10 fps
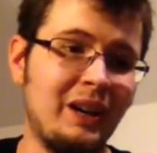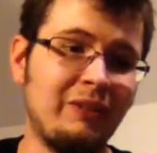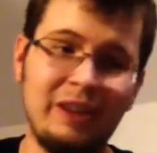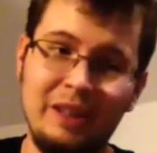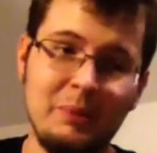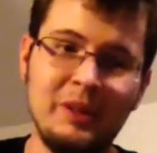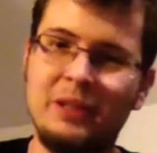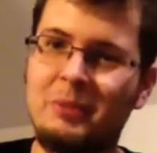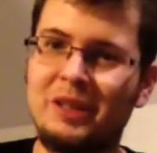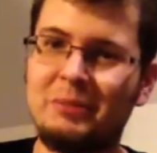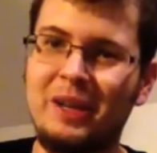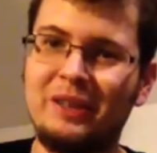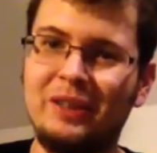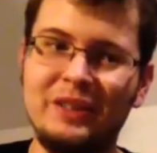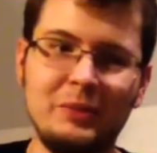Finally picked up the box of
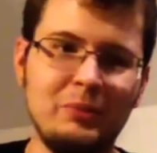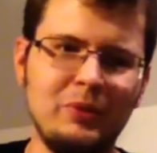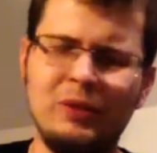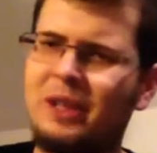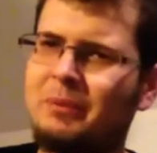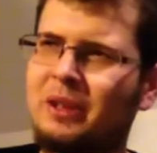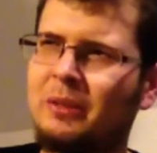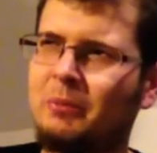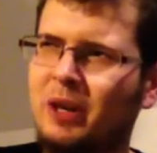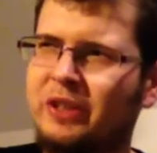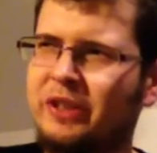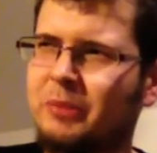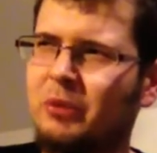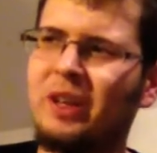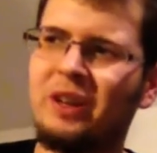manual at some point. Well, I picked up the box at
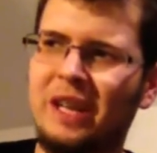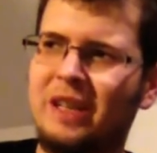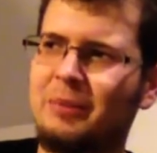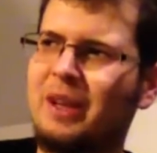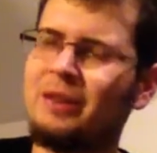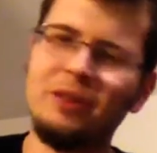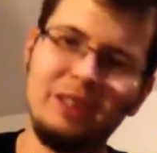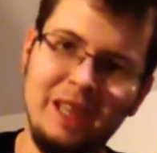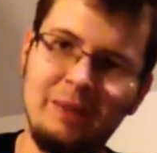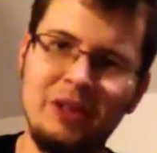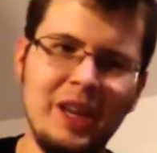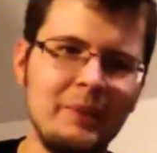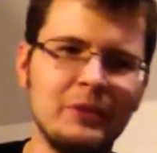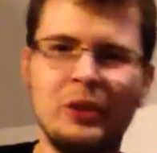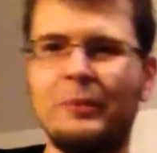some point. I already had the manual. It came with the
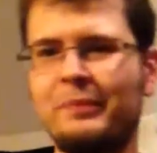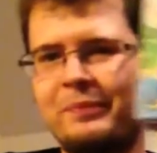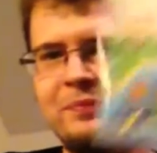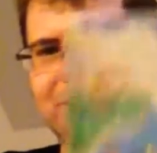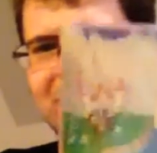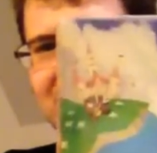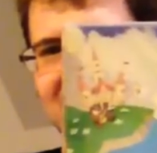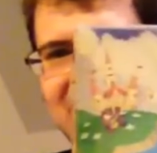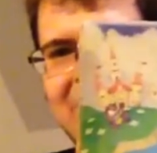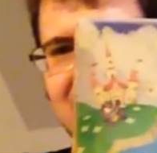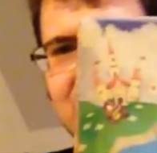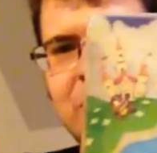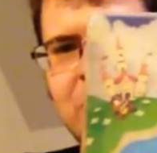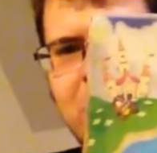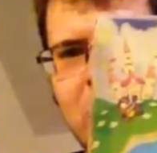game. So,
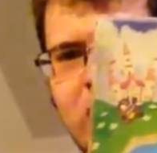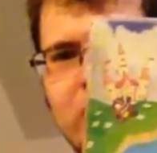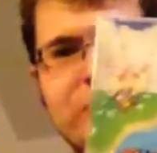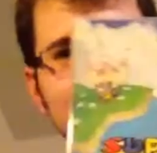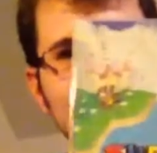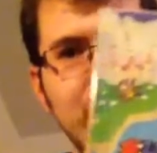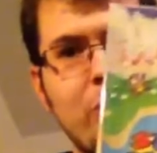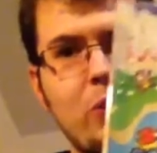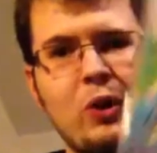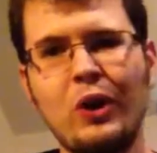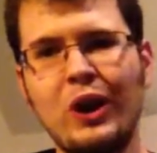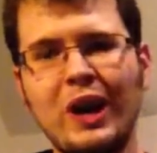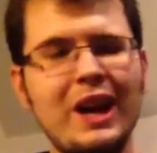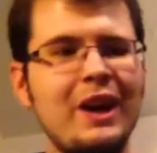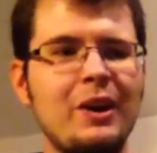Super Mario 64.
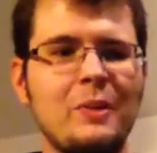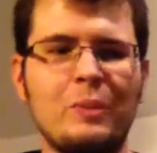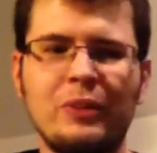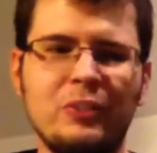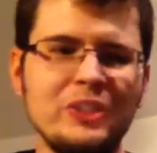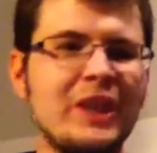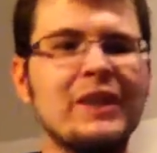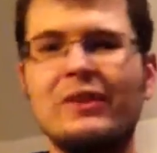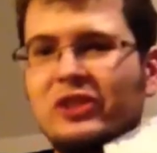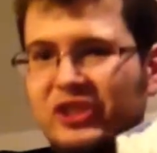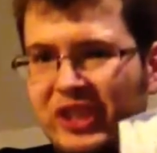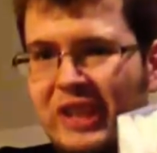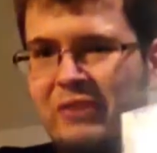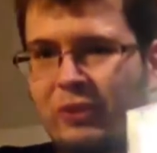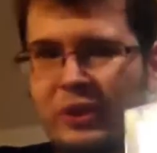One of the first games I ever
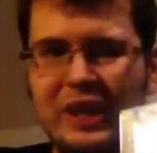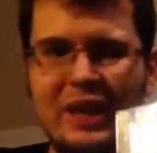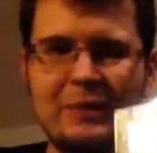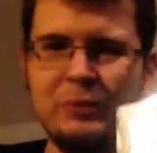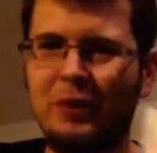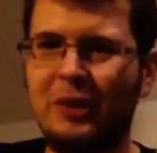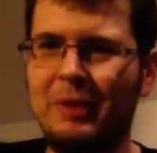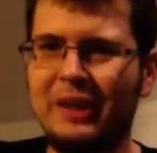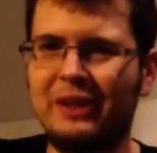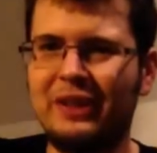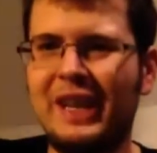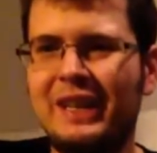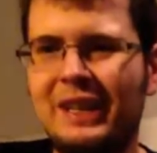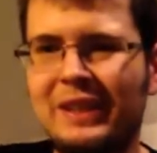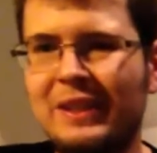seen for the game as well, back in the
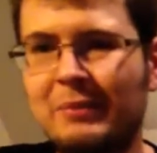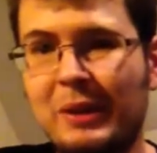90s.